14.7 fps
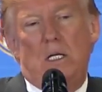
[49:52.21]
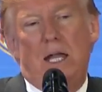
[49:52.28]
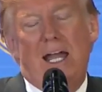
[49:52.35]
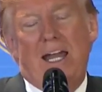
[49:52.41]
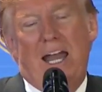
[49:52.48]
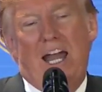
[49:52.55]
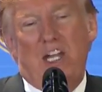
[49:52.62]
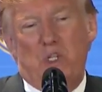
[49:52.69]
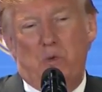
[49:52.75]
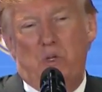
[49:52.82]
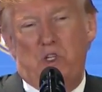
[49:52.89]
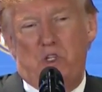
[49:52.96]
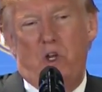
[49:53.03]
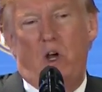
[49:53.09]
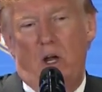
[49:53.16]
And as we
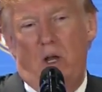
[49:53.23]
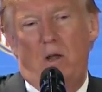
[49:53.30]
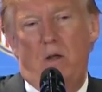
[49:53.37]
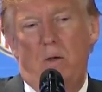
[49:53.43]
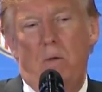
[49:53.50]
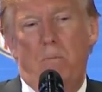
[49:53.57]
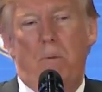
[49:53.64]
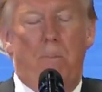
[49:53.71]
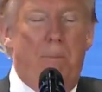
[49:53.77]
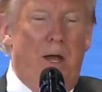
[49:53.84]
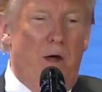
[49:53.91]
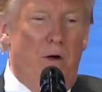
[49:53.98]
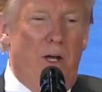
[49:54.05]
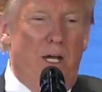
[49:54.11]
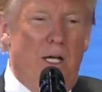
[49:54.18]
started
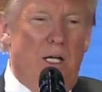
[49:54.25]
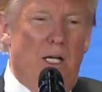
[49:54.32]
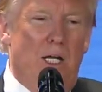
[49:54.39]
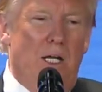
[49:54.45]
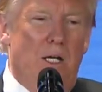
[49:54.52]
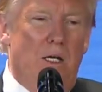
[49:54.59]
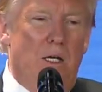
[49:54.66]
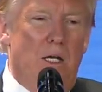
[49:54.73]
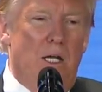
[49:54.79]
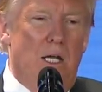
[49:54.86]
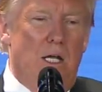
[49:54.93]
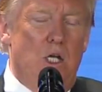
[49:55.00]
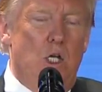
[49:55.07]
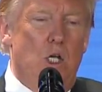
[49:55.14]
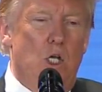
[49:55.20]
preparing
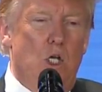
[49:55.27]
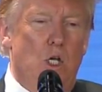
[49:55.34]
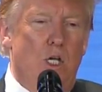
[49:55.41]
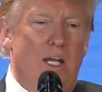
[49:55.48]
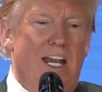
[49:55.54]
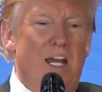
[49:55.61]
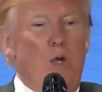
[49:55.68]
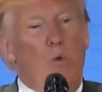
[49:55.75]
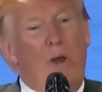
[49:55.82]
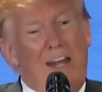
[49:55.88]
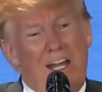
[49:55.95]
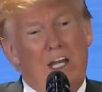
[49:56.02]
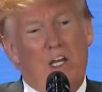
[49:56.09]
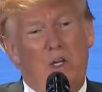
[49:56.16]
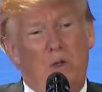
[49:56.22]
and getting
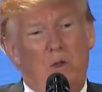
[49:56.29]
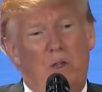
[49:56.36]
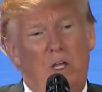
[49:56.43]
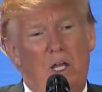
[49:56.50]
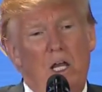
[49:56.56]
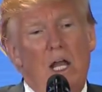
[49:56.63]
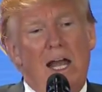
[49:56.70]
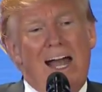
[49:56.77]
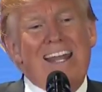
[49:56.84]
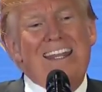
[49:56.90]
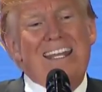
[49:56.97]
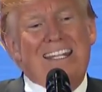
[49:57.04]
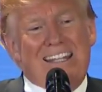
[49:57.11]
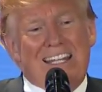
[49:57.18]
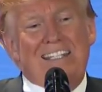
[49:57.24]
ready to do that, I
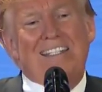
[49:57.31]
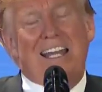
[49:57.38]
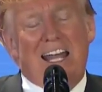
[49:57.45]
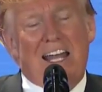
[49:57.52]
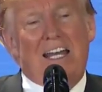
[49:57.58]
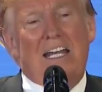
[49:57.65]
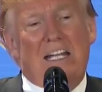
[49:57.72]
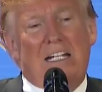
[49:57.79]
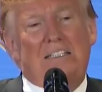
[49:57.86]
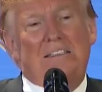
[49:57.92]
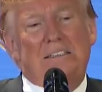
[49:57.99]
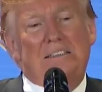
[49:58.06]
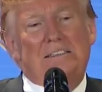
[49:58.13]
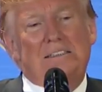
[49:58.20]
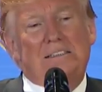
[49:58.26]
think that's had
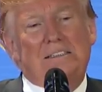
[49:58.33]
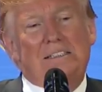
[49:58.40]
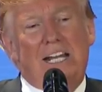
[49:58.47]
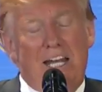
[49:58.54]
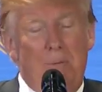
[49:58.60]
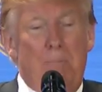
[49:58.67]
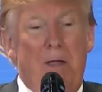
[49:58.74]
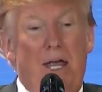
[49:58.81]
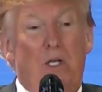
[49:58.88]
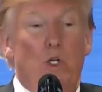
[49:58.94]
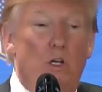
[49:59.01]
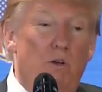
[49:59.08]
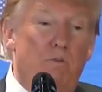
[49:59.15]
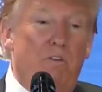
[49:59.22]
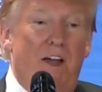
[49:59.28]
an impact
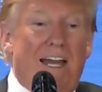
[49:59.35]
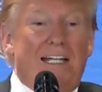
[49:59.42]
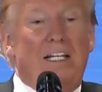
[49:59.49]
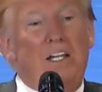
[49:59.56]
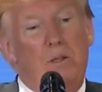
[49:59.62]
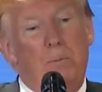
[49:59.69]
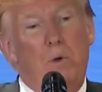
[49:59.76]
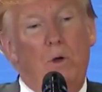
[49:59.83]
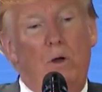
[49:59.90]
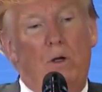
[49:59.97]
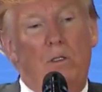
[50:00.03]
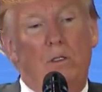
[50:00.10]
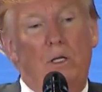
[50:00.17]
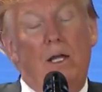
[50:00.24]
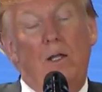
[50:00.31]
on, frankly, the border,